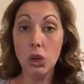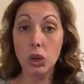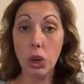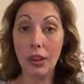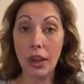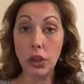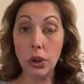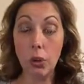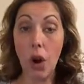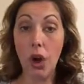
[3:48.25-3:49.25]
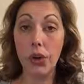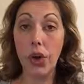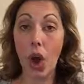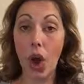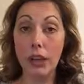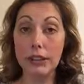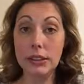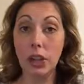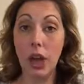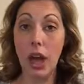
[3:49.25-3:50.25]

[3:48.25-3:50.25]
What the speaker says: So that you are not